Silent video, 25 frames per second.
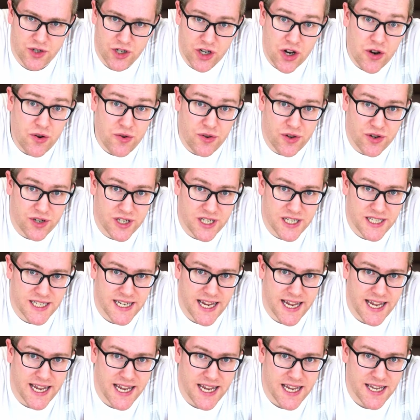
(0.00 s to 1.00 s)
show you
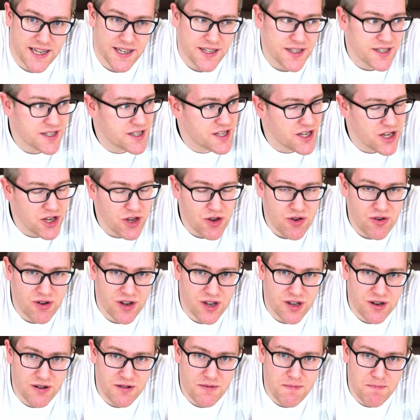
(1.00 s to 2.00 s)
today is that you
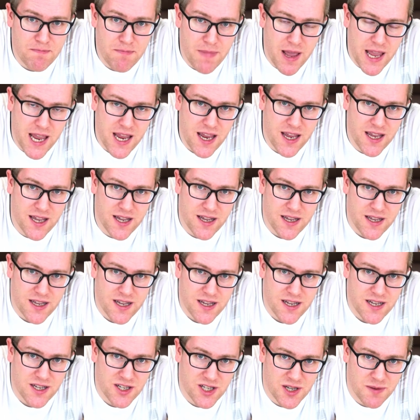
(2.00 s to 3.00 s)
can make
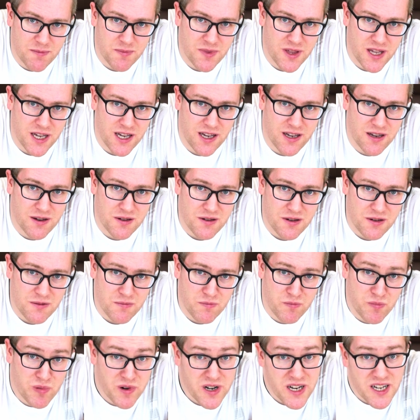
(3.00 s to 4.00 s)
something
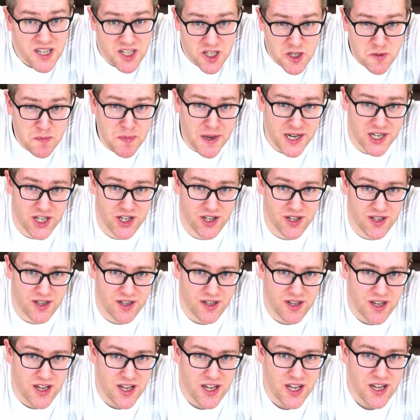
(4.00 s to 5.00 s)
pretty
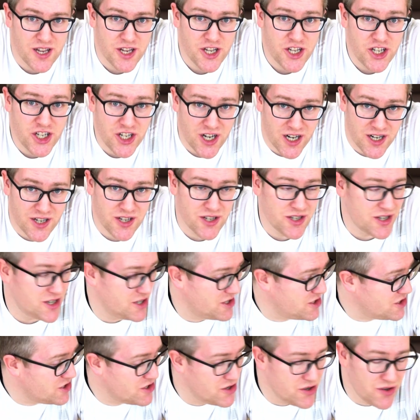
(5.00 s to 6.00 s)
special
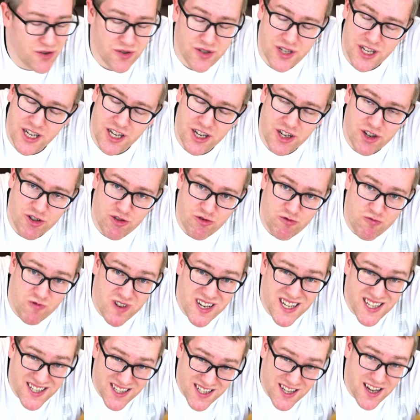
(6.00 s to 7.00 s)
just using
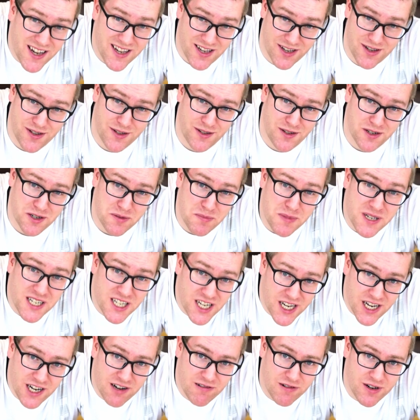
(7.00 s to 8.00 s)
recycled
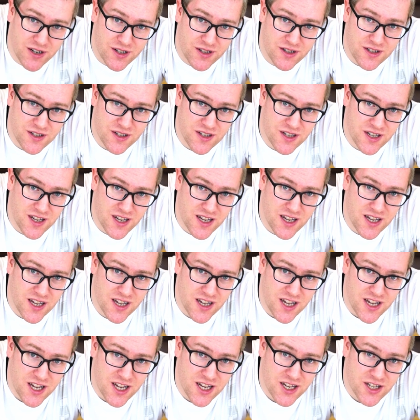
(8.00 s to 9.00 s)
materials.
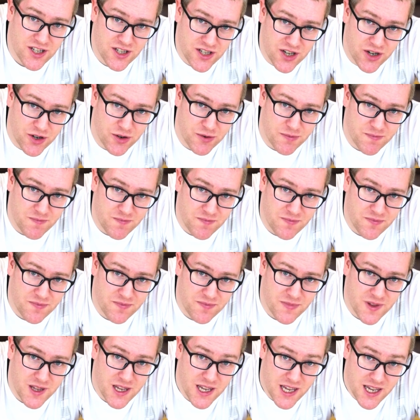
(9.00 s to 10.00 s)
So,
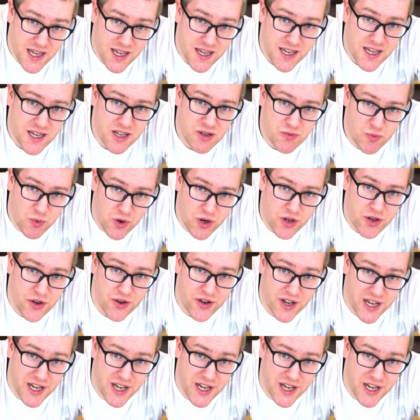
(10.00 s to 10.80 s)
here is what you